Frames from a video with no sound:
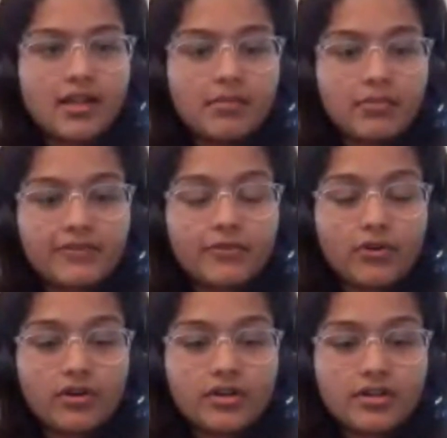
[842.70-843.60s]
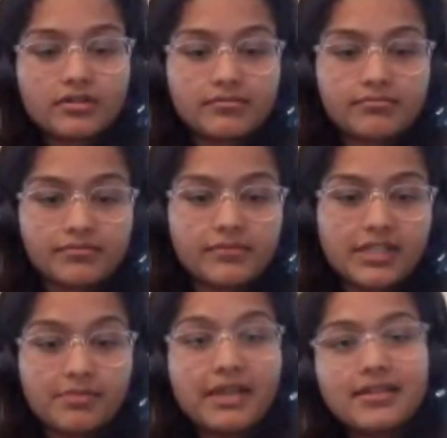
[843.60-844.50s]
But for the
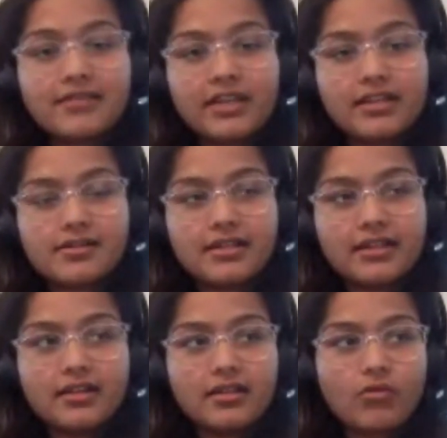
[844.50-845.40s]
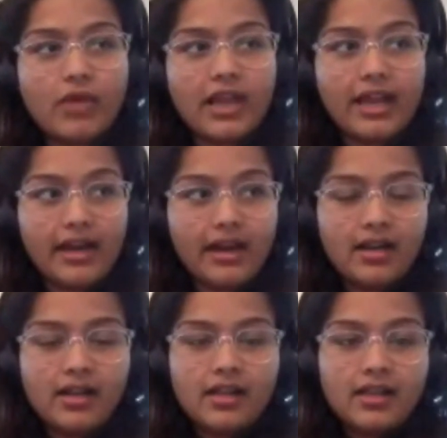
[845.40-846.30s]
Space Invaders thing, where
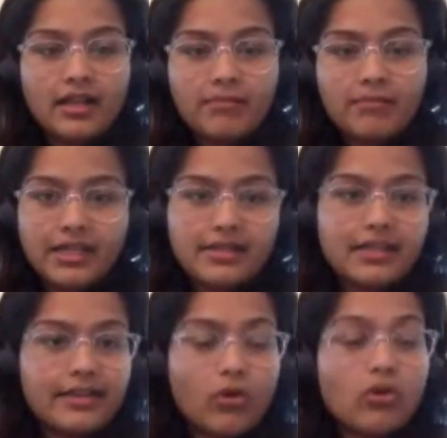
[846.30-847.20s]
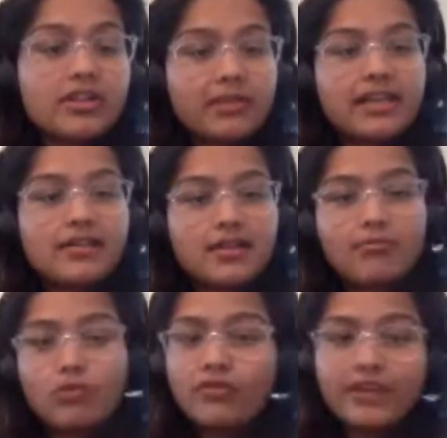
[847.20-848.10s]
basically all the players are
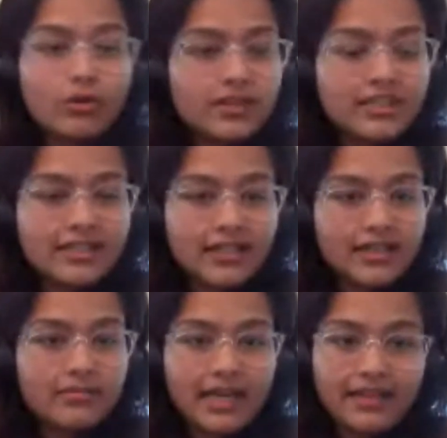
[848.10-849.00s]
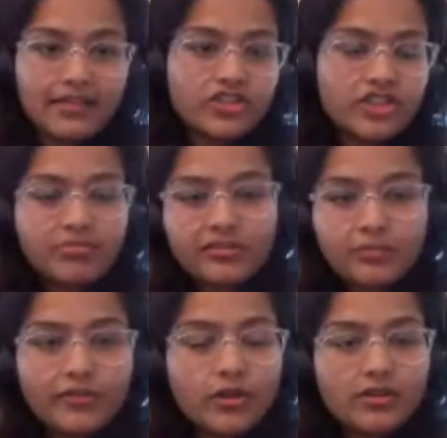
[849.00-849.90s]
moving all the time and the ship is
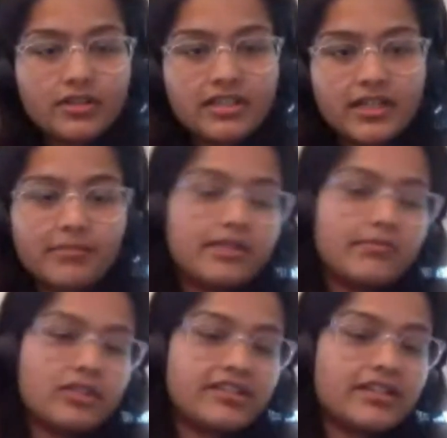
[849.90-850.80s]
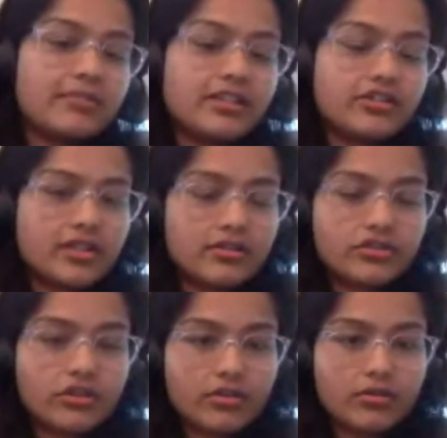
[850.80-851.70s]
moving all the time and the bullets are being
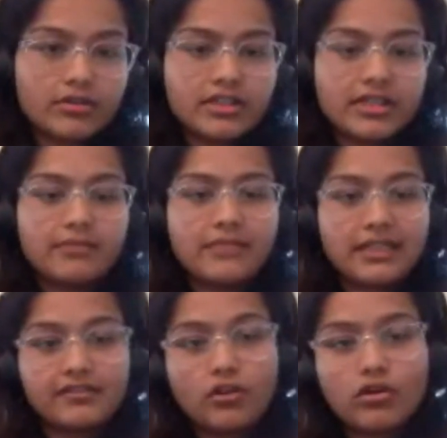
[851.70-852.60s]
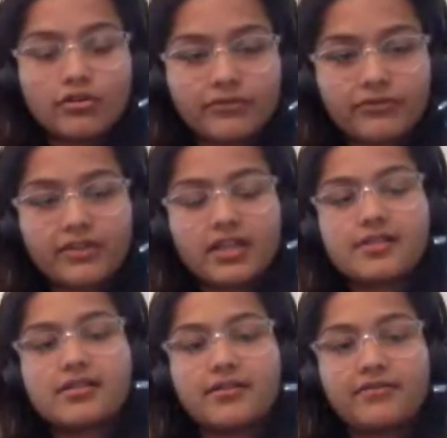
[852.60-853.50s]
shot all the time, there's a lot of
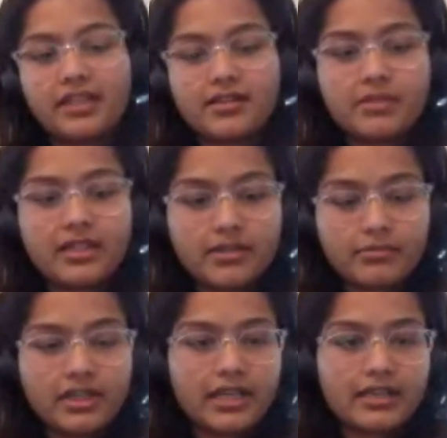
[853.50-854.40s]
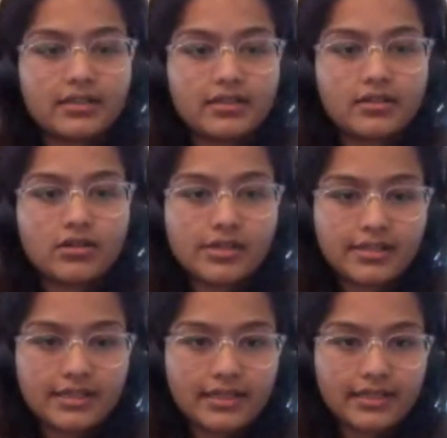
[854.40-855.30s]
stuff that is being communicated
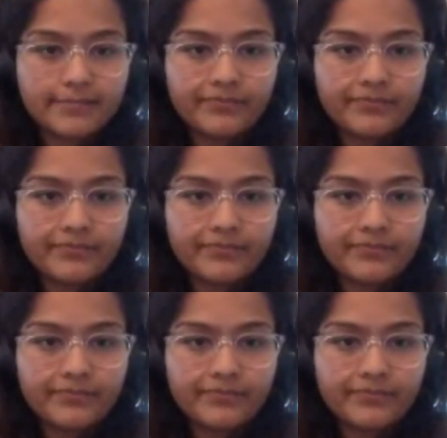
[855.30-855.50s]
constantly.